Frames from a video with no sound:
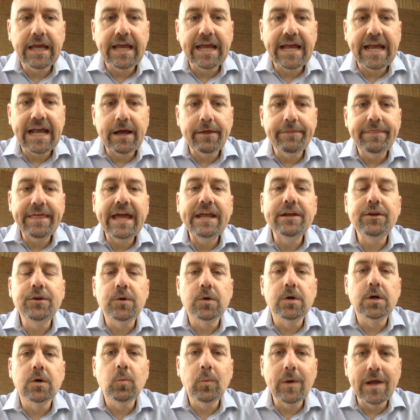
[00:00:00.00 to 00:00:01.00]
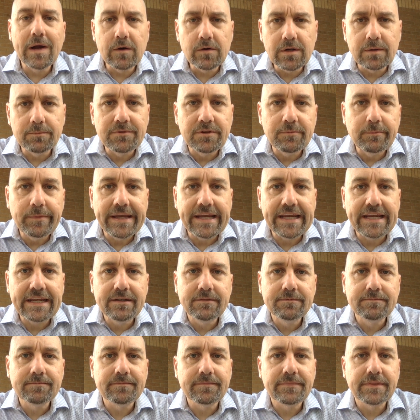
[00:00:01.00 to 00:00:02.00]
how that door welcomed me
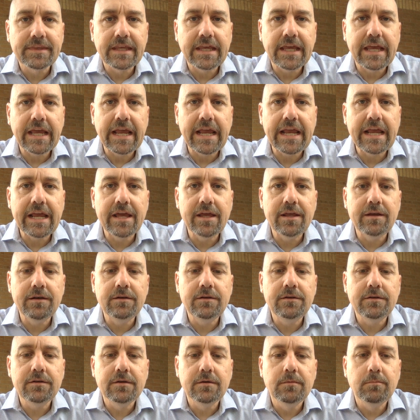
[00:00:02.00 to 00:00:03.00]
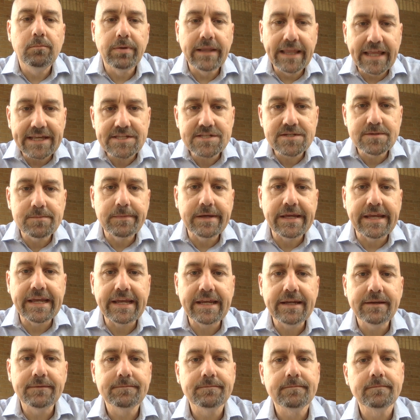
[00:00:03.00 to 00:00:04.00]
and blessed me,
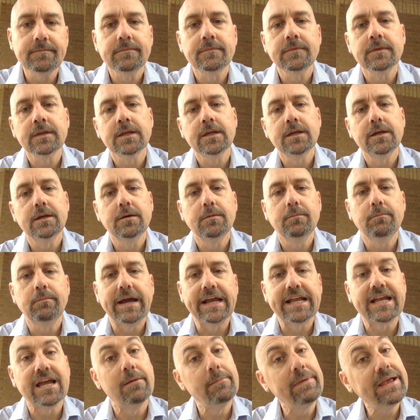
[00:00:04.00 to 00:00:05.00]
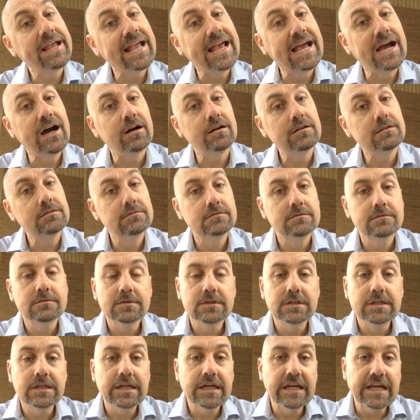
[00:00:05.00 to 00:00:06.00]
my coming out
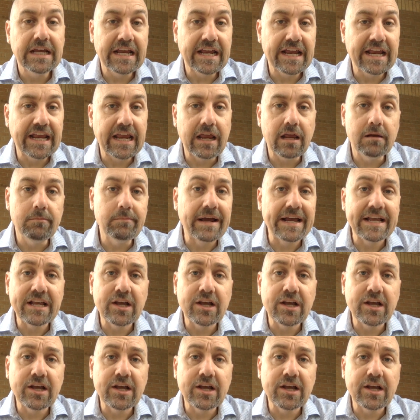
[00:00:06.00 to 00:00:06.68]
and my